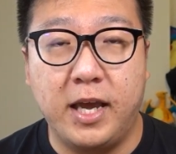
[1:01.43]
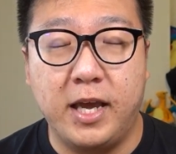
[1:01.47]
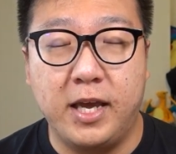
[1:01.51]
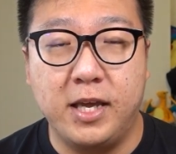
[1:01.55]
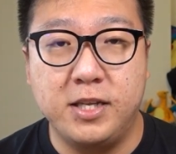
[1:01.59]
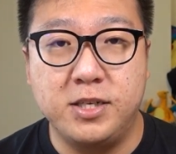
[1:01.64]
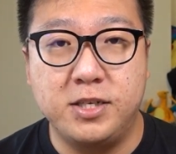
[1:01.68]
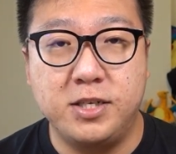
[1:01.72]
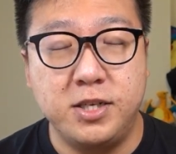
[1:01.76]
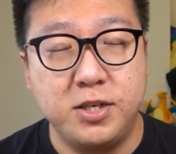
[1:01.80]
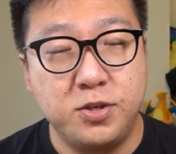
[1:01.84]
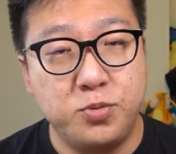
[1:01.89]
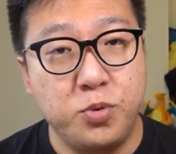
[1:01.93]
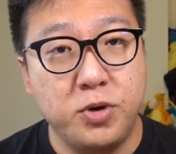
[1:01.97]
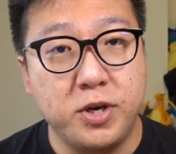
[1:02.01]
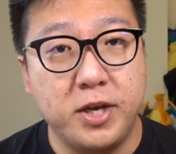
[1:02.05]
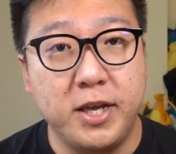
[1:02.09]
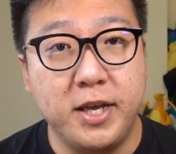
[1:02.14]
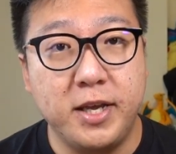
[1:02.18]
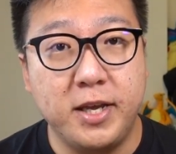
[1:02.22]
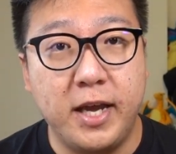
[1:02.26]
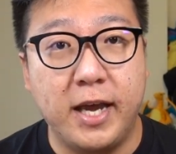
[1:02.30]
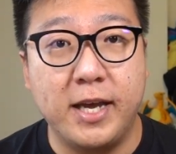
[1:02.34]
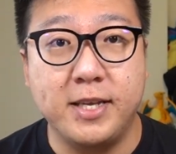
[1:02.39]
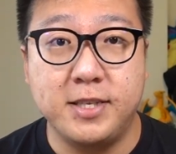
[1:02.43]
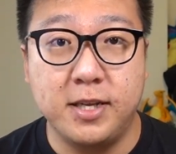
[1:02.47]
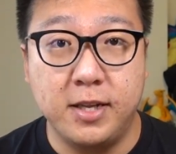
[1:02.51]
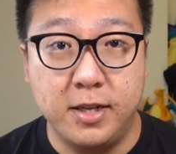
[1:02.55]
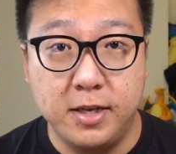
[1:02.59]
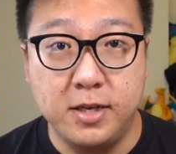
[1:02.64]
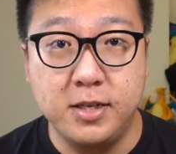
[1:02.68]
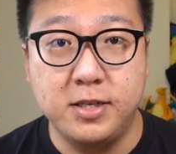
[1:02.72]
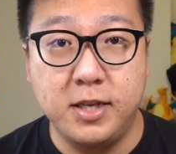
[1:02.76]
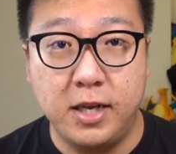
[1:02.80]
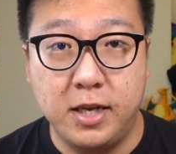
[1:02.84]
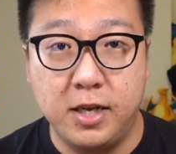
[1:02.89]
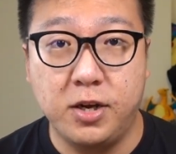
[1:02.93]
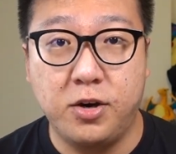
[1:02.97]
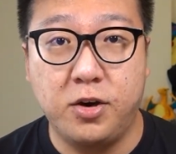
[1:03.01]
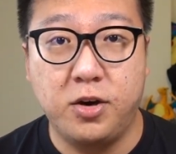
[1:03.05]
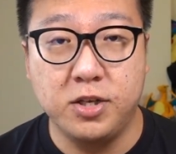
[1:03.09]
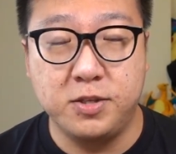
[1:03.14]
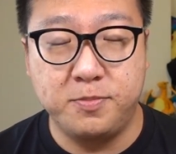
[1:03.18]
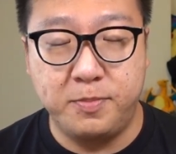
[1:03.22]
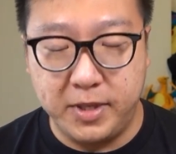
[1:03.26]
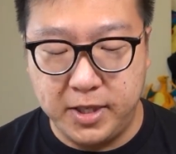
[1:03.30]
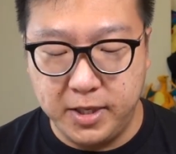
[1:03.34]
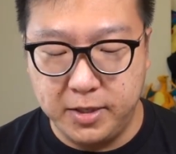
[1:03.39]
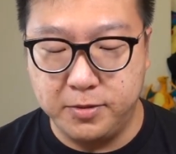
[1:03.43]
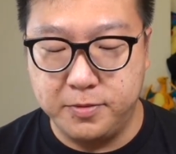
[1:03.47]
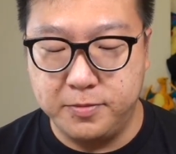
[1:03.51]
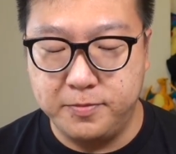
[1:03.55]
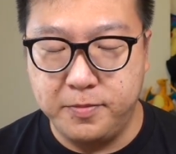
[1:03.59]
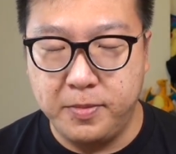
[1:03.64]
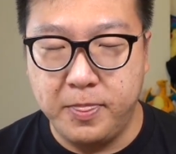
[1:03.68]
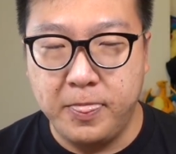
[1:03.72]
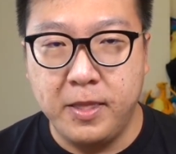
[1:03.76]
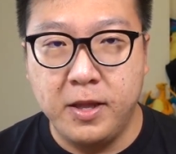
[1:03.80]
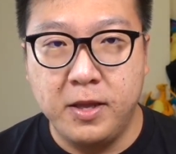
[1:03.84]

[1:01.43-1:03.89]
and she's working as a nurse in the hospital.